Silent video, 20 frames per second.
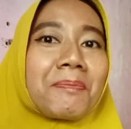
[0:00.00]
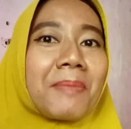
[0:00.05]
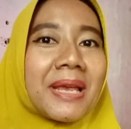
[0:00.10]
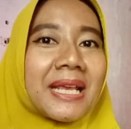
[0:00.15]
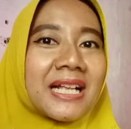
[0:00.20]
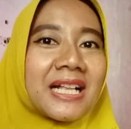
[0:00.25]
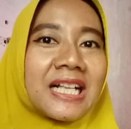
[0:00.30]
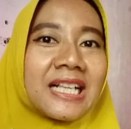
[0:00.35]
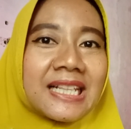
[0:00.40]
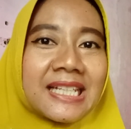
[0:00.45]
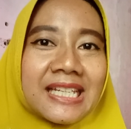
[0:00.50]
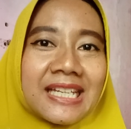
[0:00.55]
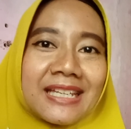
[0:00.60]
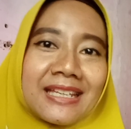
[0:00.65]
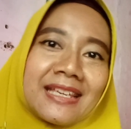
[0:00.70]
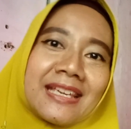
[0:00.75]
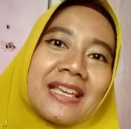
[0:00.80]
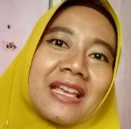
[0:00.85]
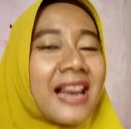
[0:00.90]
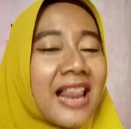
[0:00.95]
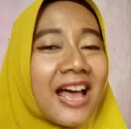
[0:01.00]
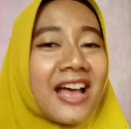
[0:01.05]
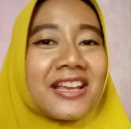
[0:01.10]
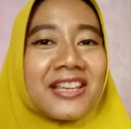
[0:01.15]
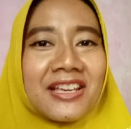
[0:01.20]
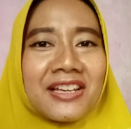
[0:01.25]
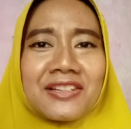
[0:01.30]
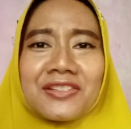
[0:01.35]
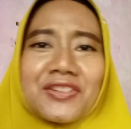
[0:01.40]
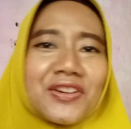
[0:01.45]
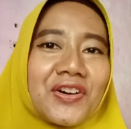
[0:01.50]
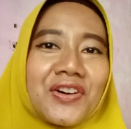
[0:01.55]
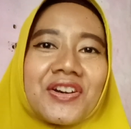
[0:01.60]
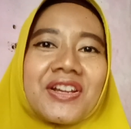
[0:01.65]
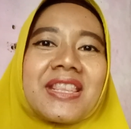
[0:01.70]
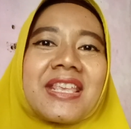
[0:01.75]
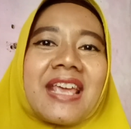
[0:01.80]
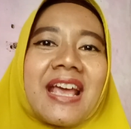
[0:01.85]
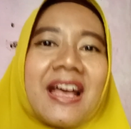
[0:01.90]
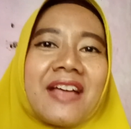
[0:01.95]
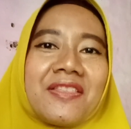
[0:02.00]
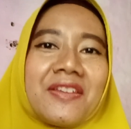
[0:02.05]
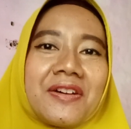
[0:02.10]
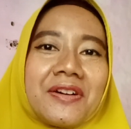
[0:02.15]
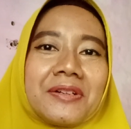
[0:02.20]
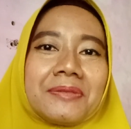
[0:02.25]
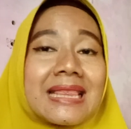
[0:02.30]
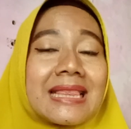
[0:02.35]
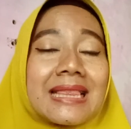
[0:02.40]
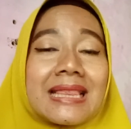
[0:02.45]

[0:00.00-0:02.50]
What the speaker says: my colleague, client, or the other.